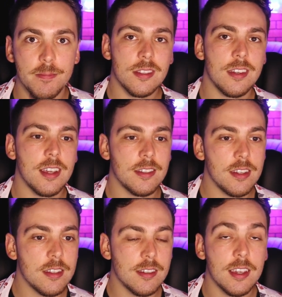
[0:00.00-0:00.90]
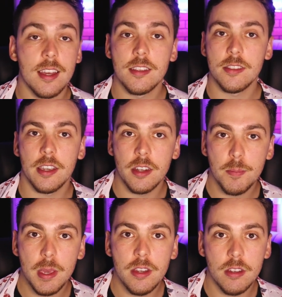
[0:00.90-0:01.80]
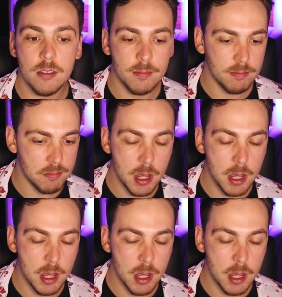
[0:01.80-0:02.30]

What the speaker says: What's next is to get a second opinion.